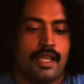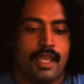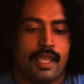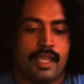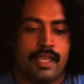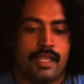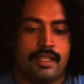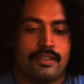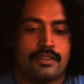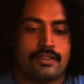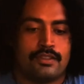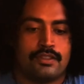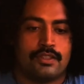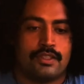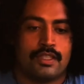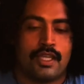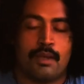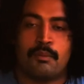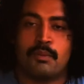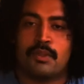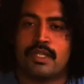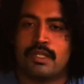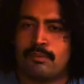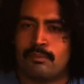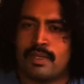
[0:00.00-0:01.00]
And yeah,
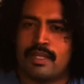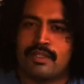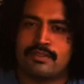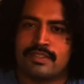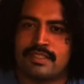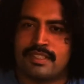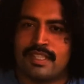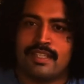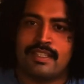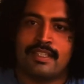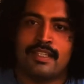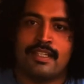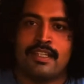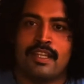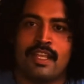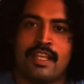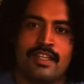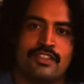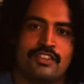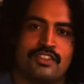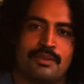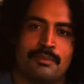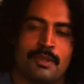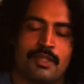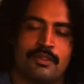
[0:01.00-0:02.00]
we'll get around to that
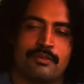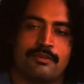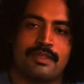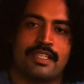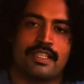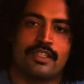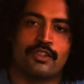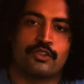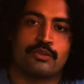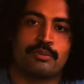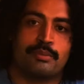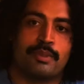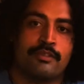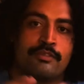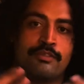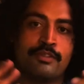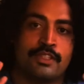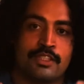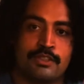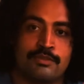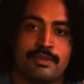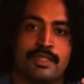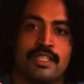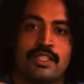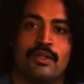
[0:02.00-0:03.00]
in some other videos. But for
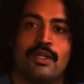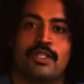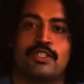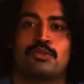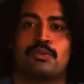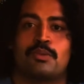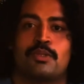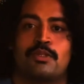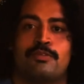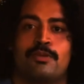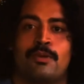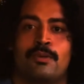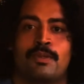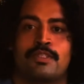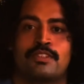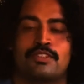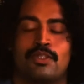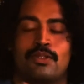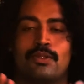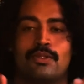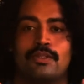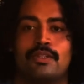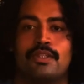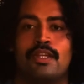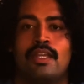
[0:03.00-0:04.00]
this video, I just want to focus
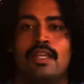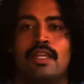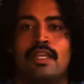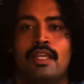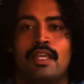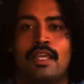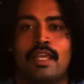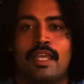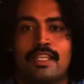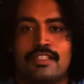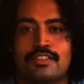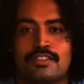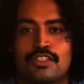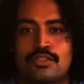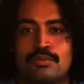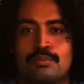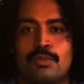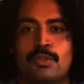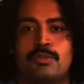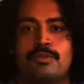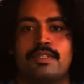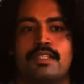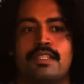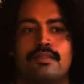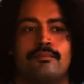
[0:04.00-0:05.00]
on, is this
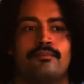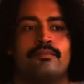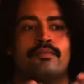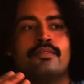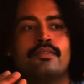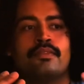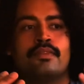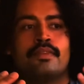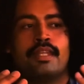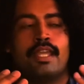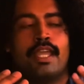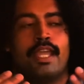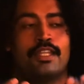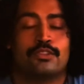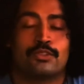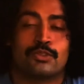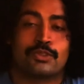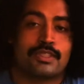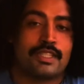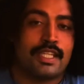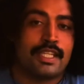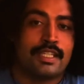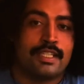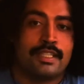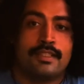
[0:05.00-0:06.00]
movie
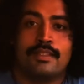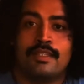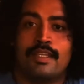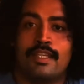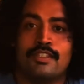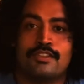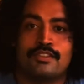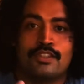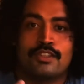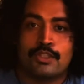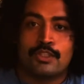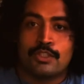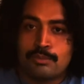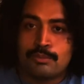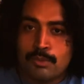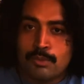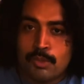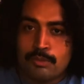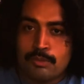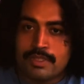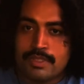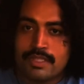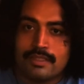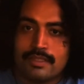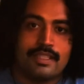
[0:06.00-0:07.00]
entertaining? Is it a good
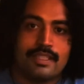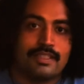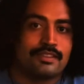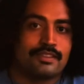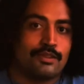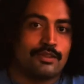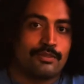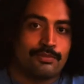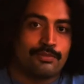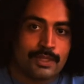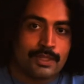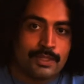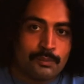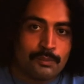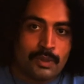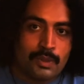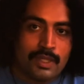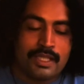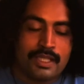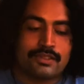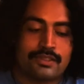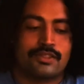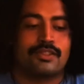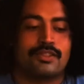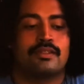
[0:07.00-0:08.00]
movie? Is it a fun
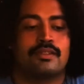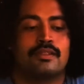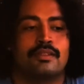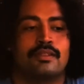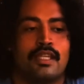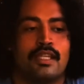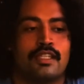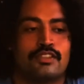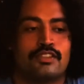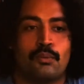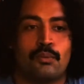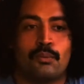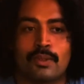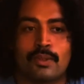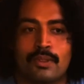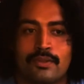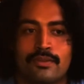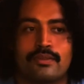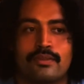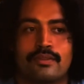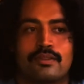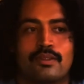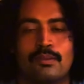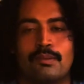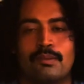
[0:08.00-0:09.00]
watch? Is it
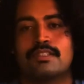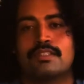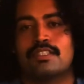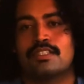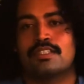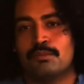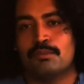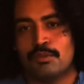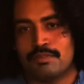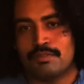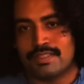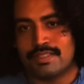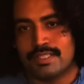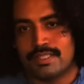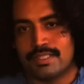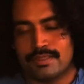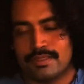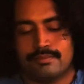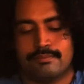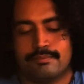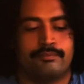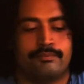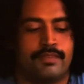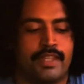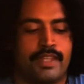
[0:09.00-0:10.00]
worth going to the movie
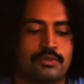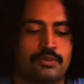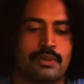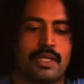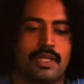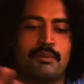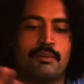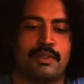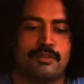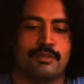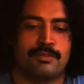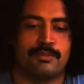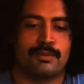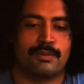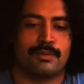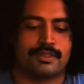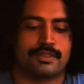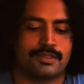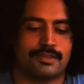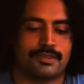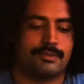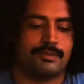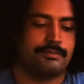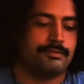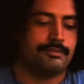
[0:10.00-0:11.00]
theater? That's what I want to focus
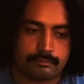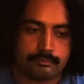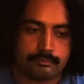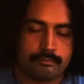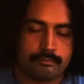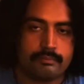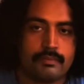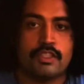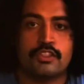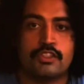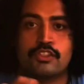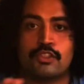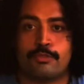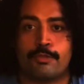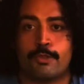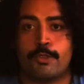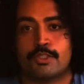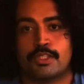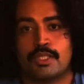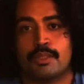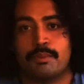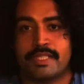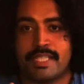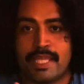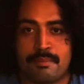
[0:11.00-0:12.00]
on. So
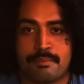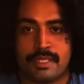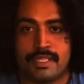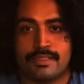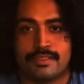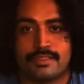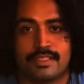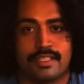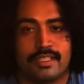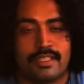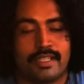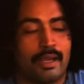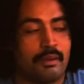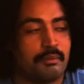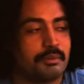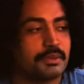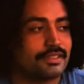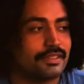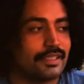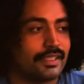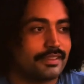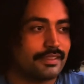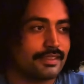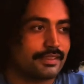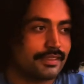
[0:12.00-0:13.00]
firstly, with that being said, I would
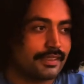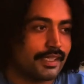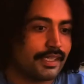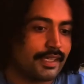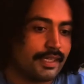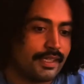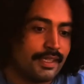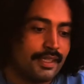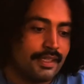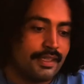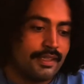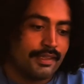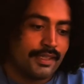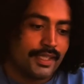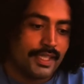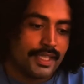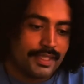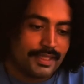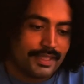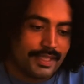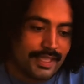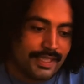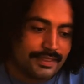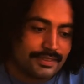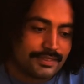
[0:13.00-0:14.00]
just like to say
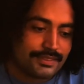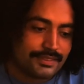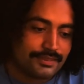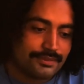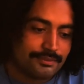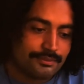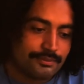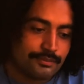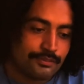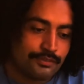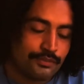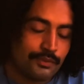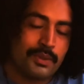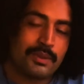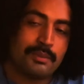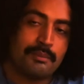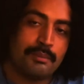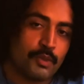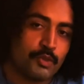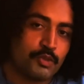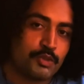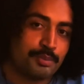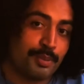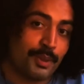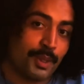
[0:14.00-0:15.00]
that for the
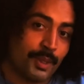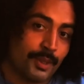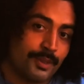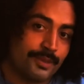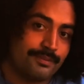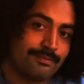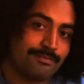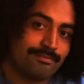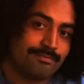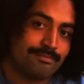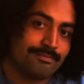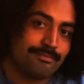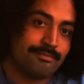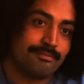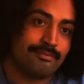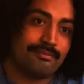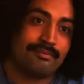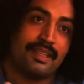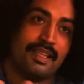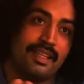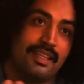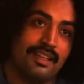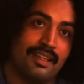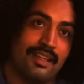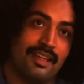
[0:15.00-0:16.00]
most part,
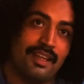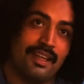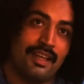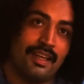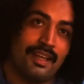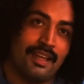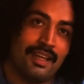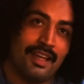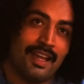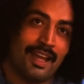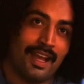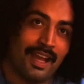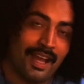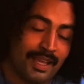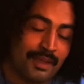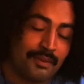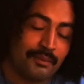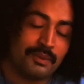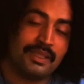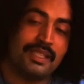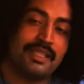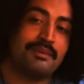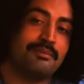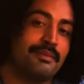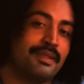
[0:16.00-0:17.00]
I
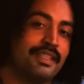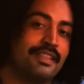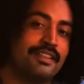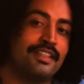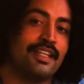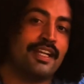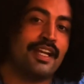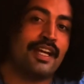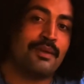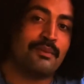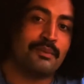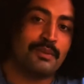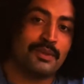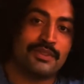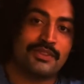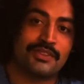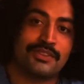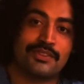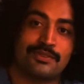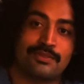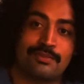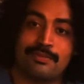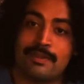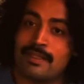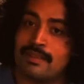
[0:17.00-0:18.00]
will admit that I
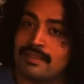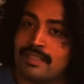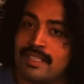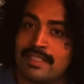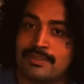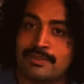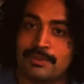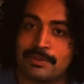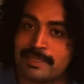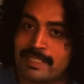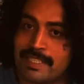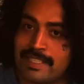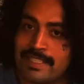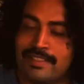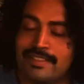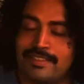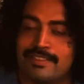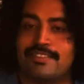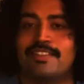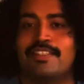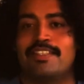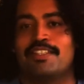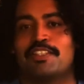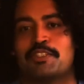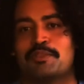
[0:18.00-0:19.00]
was fairly entertained
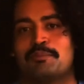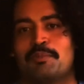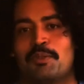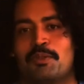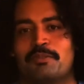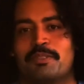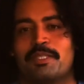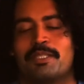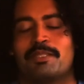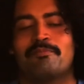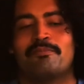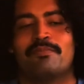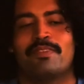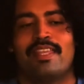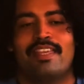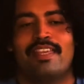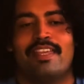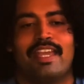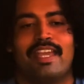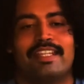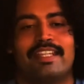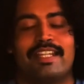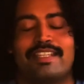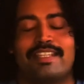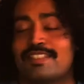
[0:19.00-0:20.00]
in this movie.
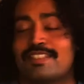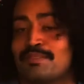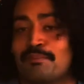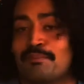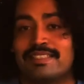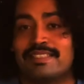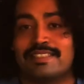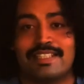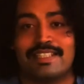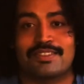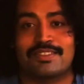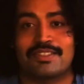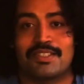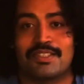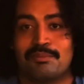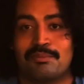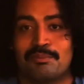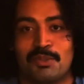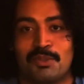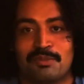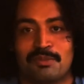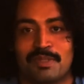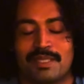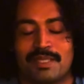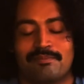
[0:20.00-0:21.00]
And it doesn't mean that it's a good
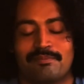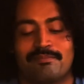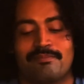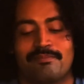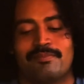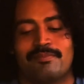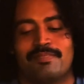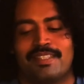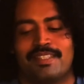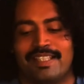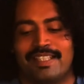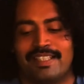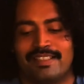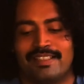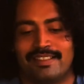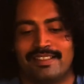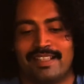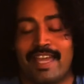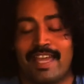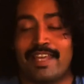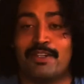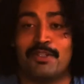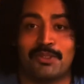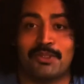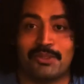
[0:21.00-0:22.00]
movie
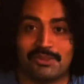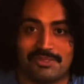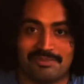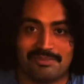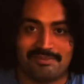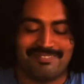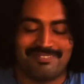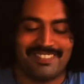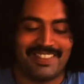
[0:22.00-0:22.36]
at all.